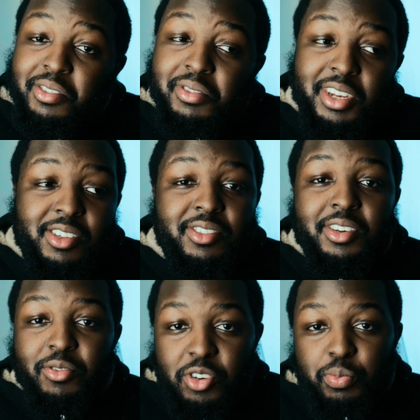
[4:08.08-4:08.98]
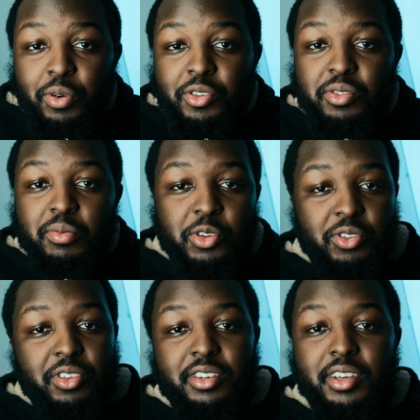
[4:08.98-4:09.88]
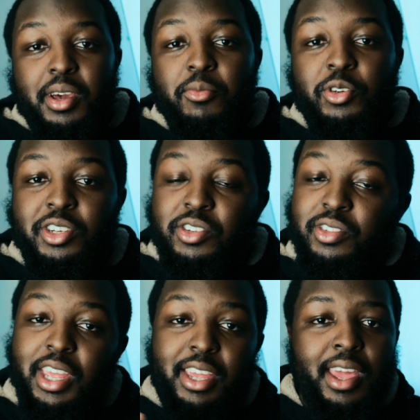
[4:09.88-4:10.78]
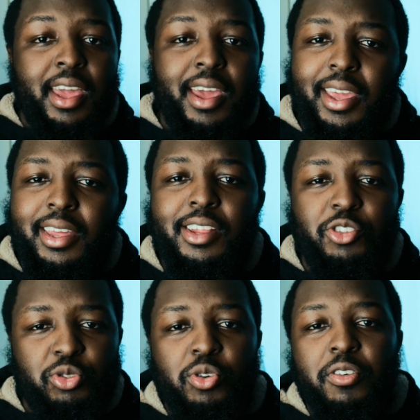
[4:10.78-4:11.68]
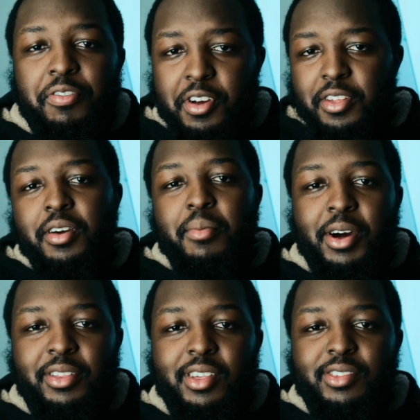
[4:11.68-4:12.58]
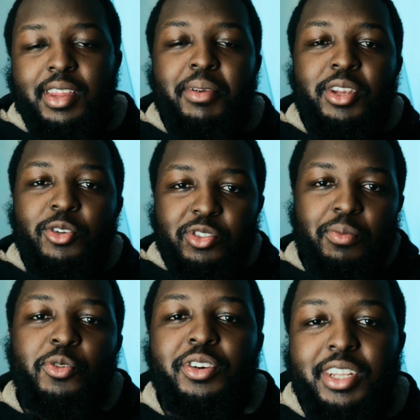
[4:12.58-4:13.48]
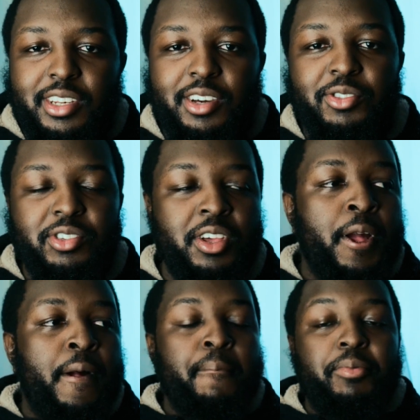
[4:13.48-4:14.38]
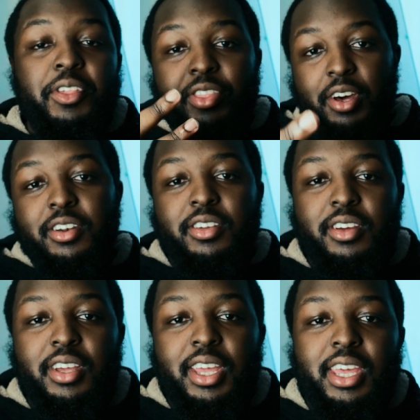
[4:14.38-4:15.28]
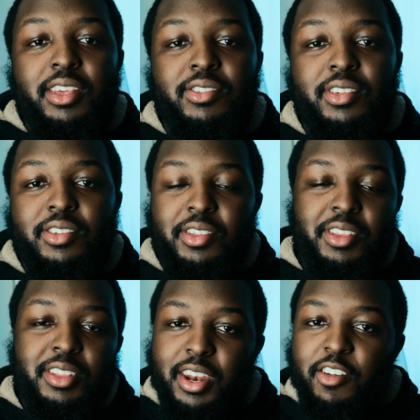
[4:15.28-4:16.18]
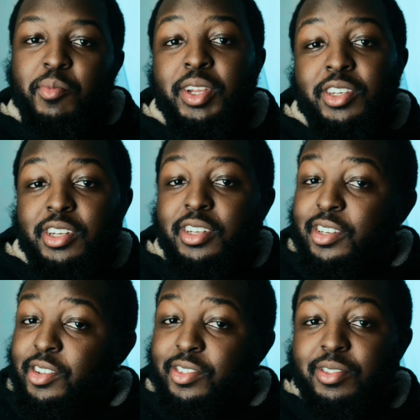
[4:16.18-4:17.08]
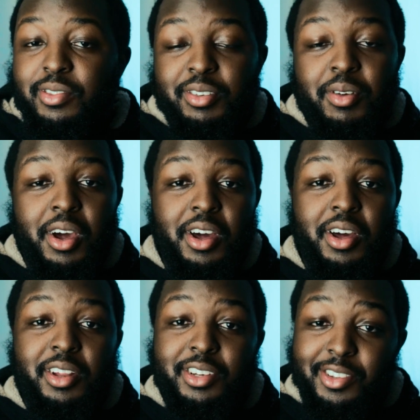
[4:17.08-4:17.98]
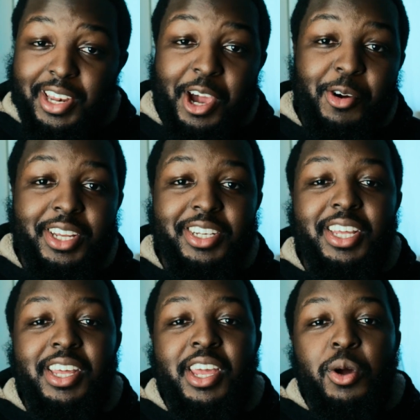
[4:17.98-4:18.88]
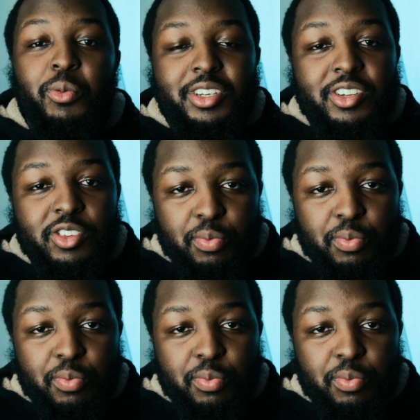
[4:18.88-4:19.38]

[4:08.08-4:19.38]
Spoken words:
decent response most of the time, which is, hey, let's talk further about this, let me know some more details. The 3rd is something that I've mentioned just now actually, which is